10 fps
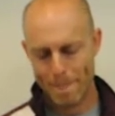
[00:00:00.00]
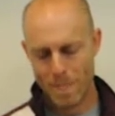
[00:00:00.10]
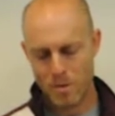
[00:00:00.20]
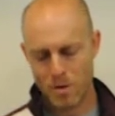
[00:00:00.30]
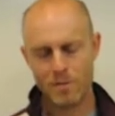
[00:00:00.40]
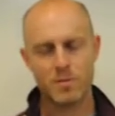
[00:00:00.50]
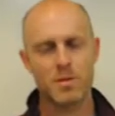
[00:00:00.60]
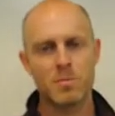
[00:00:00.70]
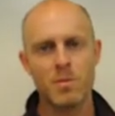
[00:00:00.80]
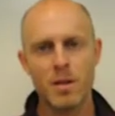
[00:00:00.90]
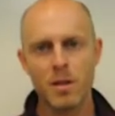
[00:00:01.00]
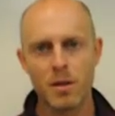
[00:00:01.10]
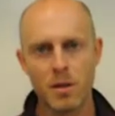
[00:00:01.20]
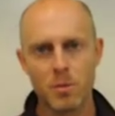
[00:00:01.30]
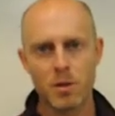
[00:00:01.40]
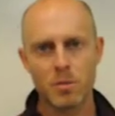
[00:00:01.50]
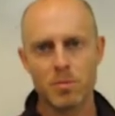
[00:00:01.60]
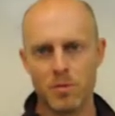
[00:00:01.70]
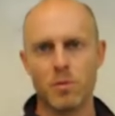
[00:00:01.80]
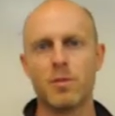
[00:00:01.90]
you have to submit any late work
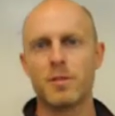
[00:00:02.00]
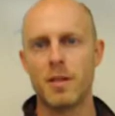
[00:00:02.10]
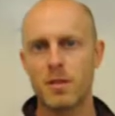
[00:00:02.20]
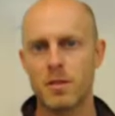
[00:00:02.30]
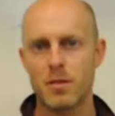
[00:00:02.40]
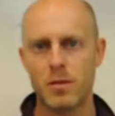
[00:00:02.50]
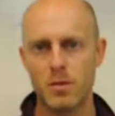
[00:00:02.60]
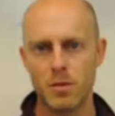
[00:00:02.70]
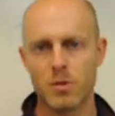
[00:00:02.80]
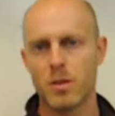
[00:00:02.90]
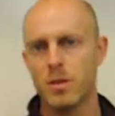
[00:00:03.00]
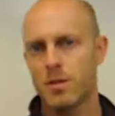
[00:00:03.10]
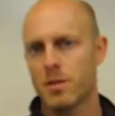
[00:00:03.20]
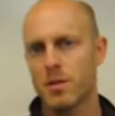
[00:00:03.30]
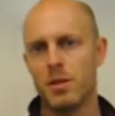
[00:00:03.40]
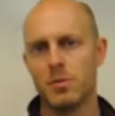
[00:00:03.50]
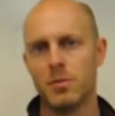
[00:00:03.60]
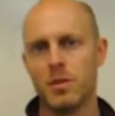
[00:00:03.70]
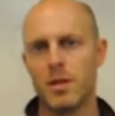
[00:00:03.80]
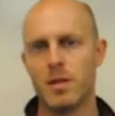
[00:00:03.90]
before the test, or else I will
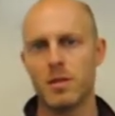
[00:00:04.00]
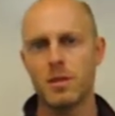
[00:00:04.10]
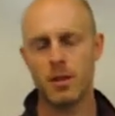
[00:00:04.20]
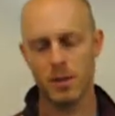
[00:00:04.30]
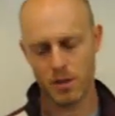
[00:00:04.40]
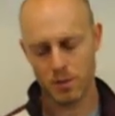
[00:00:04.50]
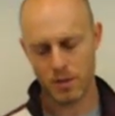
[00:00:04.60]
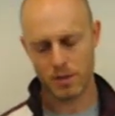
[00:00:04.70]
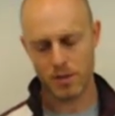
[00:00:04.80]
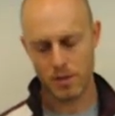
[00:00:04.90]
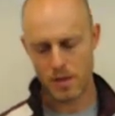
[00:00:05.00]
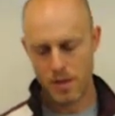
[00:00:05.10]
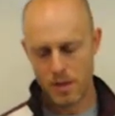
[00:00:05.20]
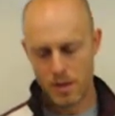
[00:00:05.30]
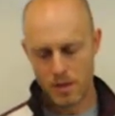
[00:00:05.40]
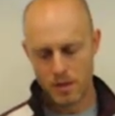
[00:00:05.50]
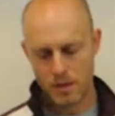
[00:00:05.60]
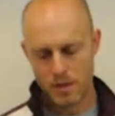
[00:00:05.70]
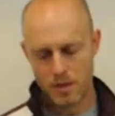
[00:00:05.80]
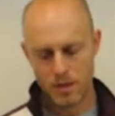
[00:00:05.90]
not allow it.
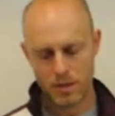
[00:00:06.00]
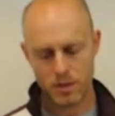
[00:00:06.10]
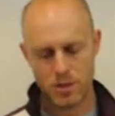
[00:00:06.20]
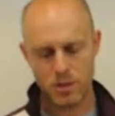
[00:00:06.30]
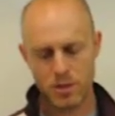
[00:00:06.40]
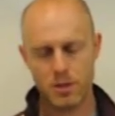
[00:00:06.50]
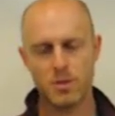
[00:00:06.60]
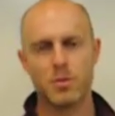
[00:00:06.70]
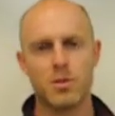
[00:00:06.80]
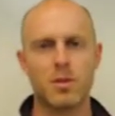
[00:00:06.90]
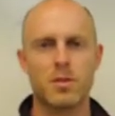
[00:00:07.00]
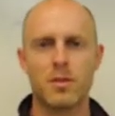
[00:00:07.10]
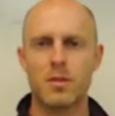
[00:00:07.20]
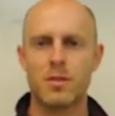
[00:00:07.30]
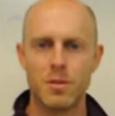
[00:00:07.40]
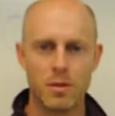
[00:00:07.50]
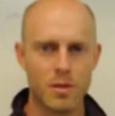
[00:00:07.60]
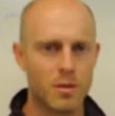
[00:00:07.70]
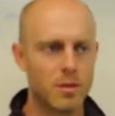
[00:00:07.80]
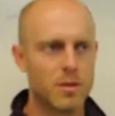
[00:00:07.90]
Cheating results in a
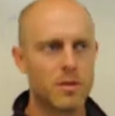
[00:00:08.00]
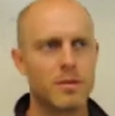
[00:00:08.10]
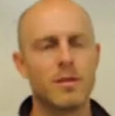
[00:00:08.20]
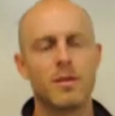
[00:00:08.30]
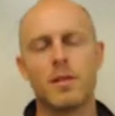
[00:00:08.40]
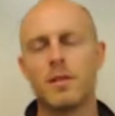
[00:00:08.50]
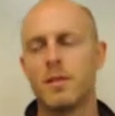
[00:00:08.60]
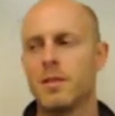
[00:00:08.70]
0, and